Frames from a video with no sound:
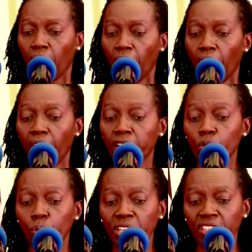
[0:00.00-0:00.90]
and
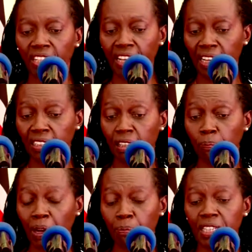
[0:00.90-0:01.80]
we regard the
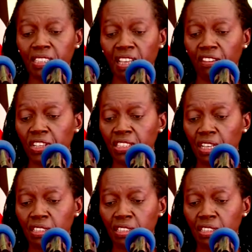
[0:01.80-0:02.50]
public service as